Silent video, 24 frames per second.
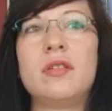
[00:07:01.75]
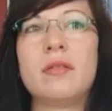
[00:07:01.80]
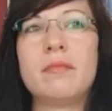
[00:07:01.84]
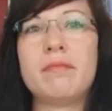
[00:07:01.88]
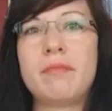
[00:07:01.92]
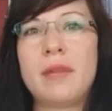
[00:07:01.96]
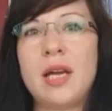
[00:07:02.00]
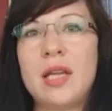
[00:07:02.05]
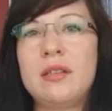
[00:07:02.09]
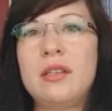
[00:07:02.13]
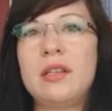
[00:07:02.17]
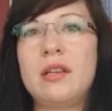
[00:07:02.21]
the
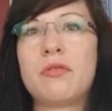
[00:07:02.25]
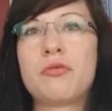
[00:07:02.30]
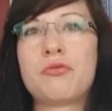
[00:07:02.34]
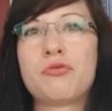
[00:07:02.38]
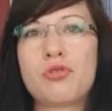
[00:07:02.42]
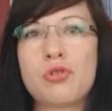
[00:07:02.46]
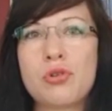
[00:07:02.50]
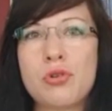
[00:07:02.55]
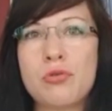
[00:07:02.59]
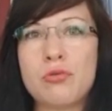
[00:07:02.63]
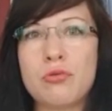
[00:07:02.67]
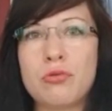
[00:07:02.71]
many
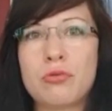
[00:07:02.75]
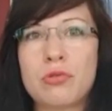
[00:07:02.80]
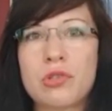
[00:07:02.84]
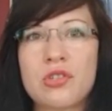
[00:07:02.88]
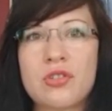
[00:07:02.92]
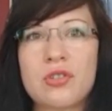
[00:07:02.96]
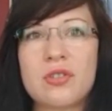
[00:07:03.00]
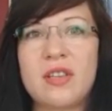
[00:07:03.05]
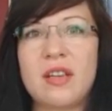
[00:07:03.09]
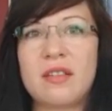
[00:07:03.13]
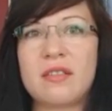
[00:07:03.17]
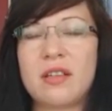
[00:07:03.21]

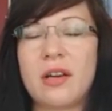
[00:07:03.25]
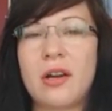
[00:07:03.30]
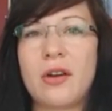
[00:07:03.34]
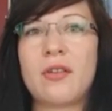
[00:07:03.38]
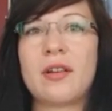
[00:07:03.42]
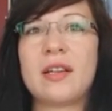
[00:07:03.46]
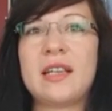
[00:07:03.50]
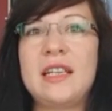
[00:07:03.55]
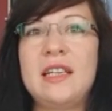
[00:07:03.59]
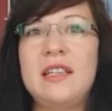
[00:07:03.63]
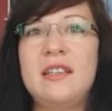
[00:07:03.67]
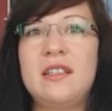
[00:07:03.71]
routes that are
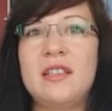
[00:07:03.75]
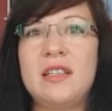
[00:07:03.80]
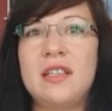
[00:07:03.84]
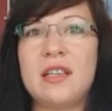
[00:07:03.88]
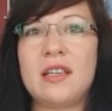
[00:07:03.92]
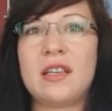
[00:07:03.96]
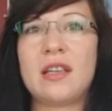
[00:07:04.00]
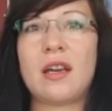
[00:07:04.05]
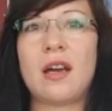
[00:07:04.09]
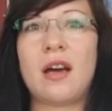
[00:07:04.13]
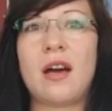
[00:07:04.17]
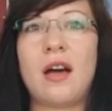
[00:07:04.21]

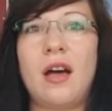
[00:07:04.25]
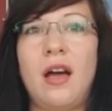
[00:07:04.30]
leading